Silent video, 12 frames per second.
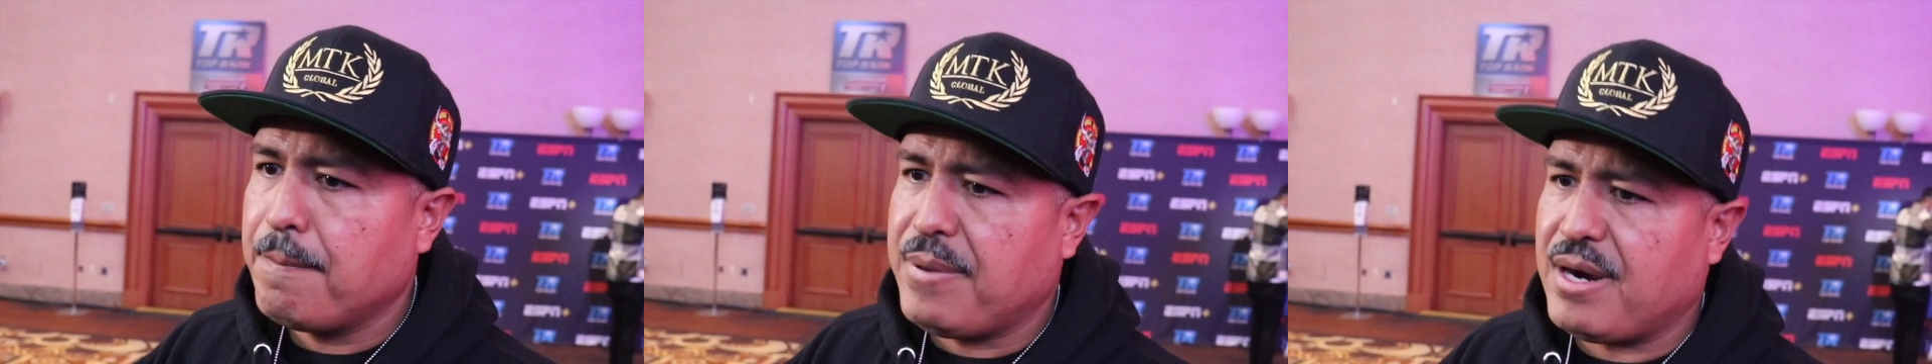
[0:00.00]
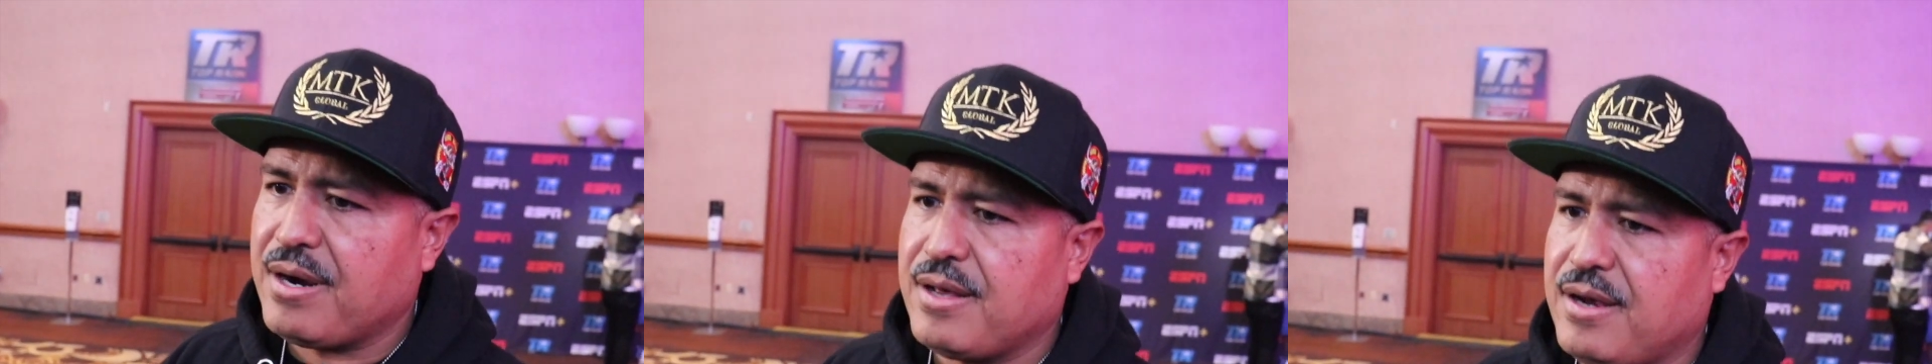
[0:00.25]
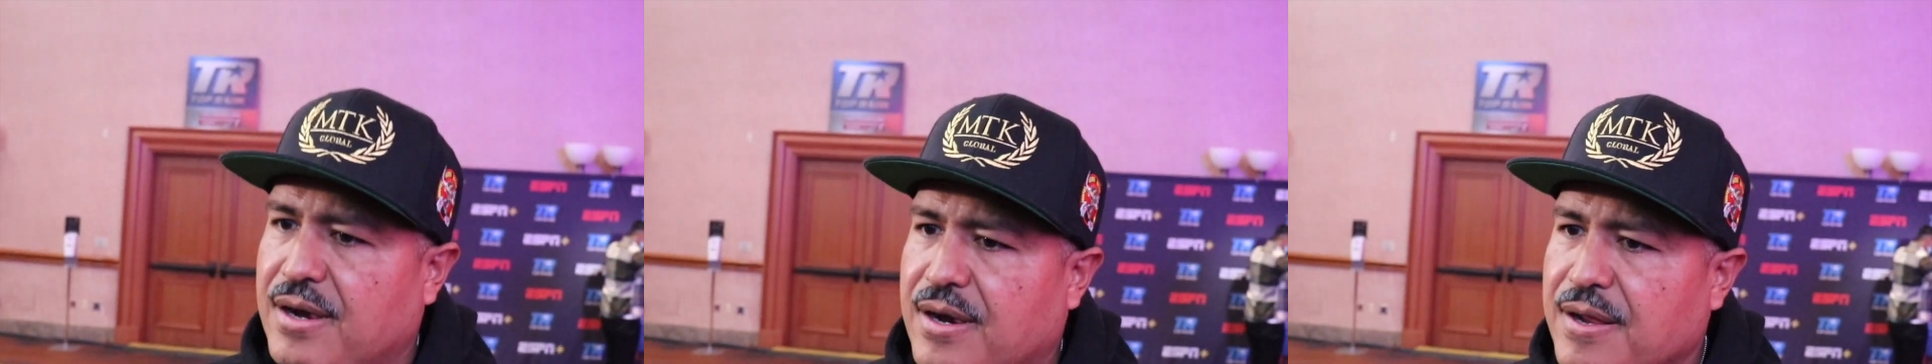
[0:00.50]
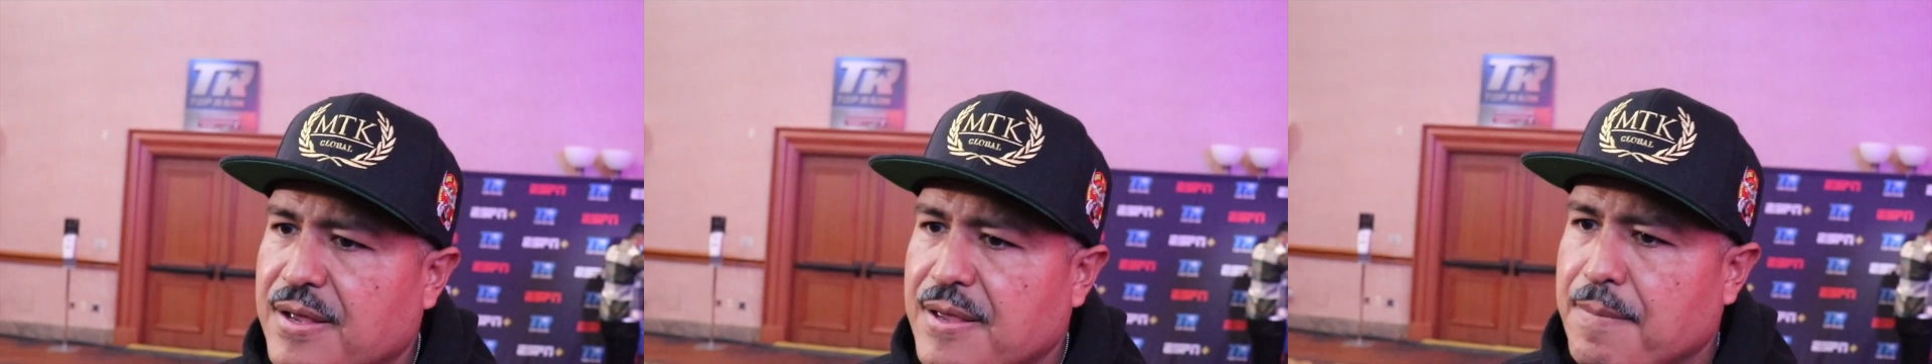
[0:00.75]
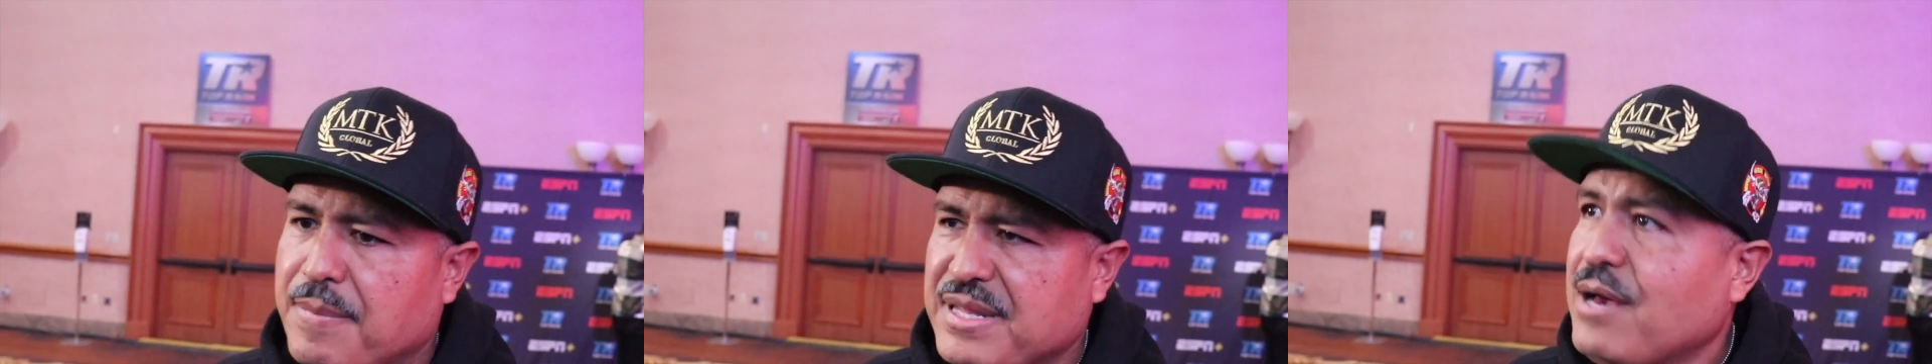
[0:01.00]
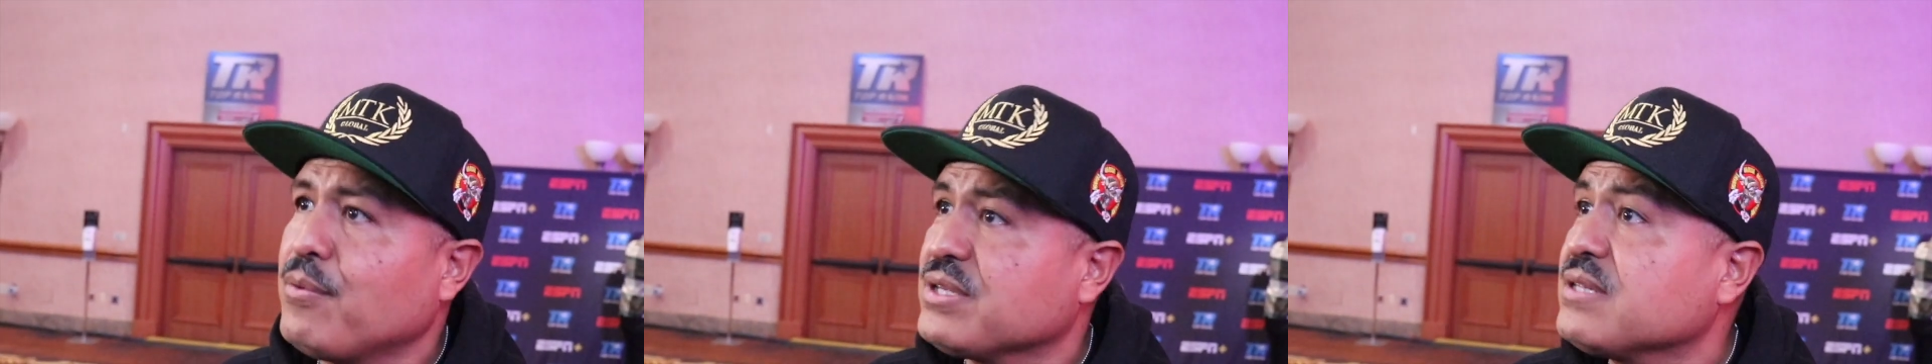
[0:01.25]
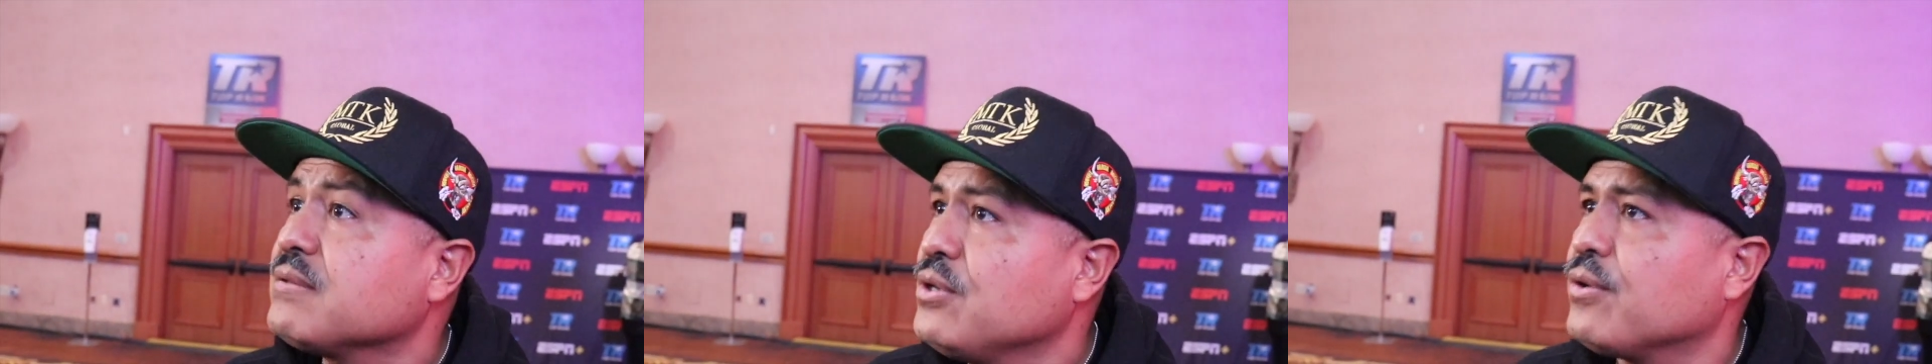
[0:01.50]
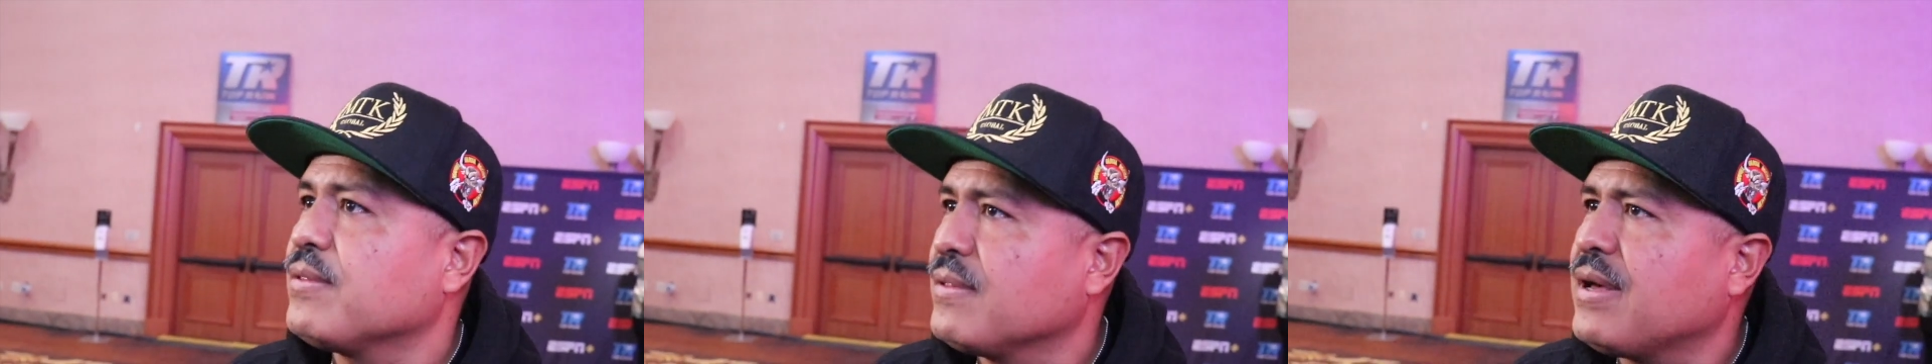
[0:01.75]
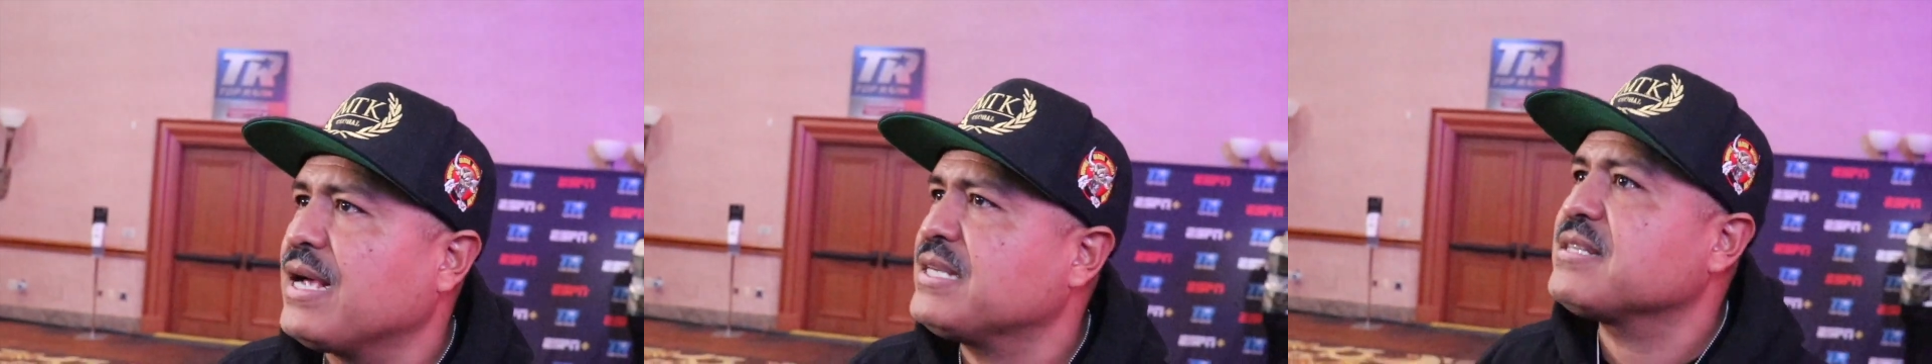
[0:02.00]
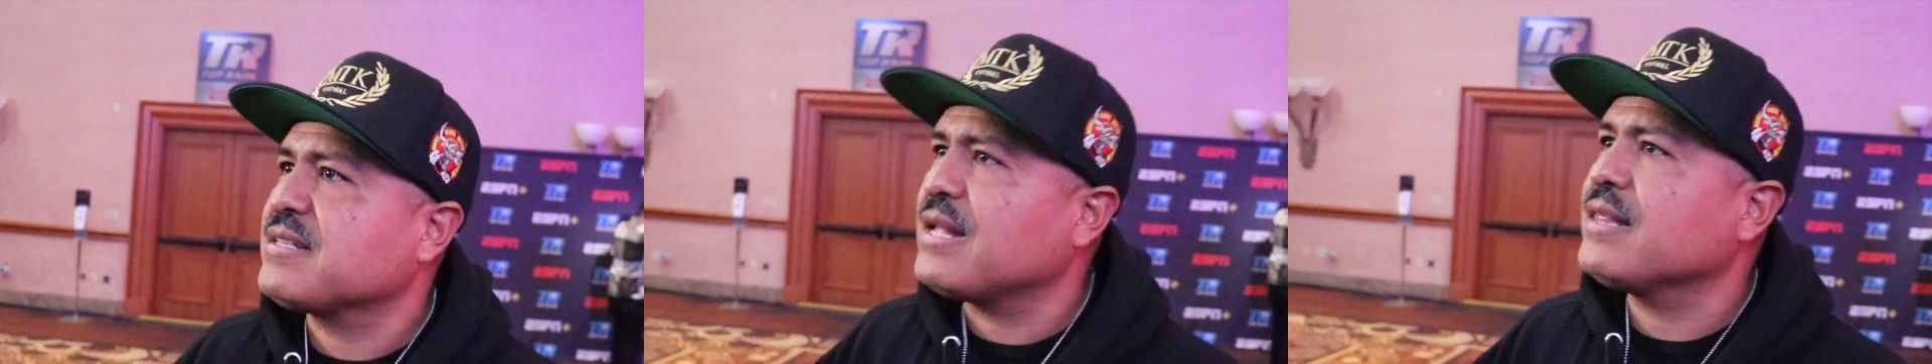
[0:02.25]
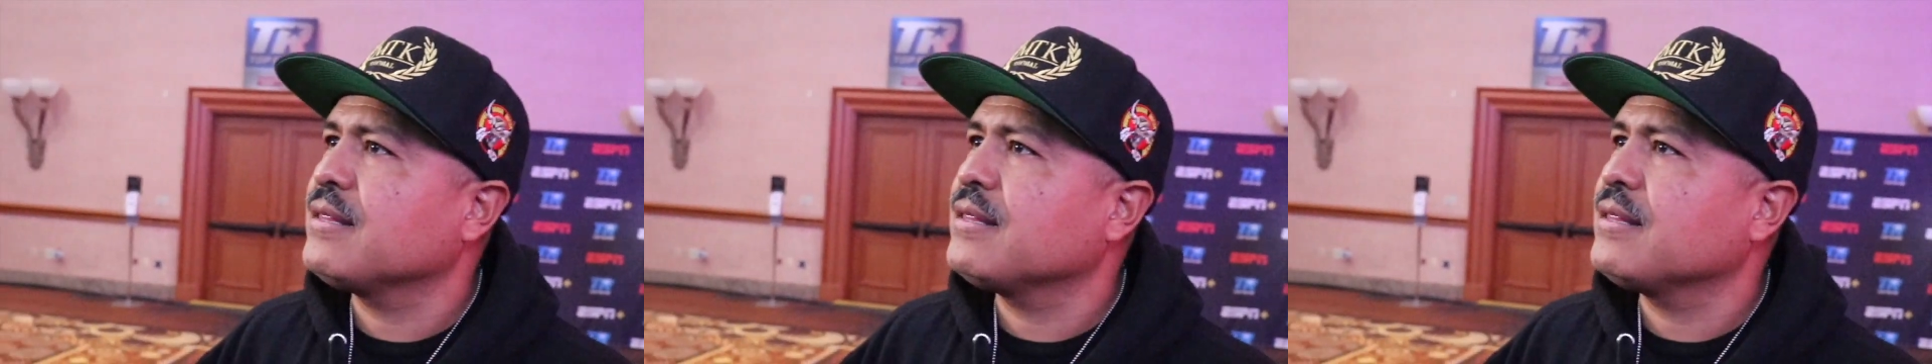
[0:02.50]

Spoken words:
But that was, I just thought.